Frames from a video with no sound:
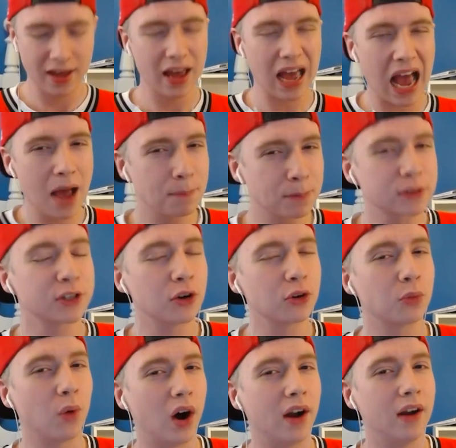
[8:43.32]
Episode
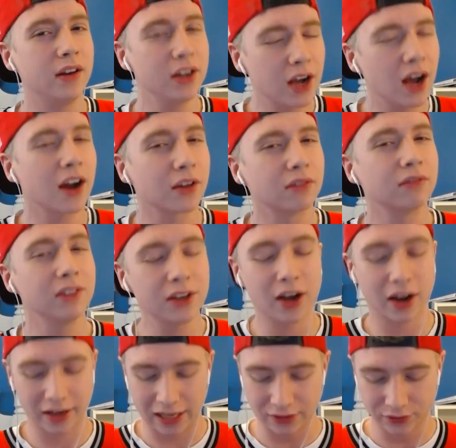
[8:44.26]
1, you
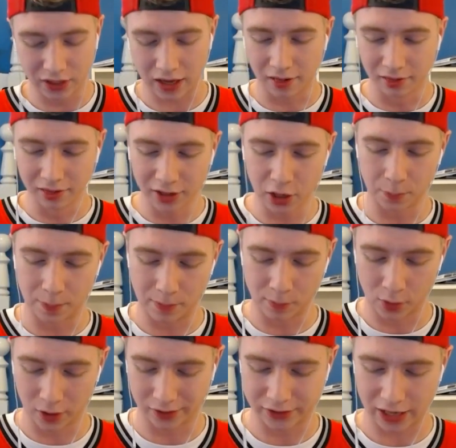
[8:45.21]
gotta give it a little bit
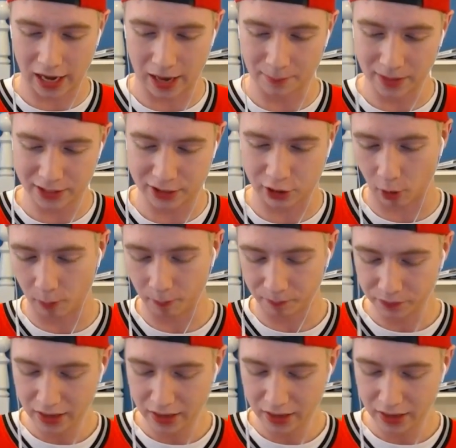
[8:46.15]
more time. Let's go.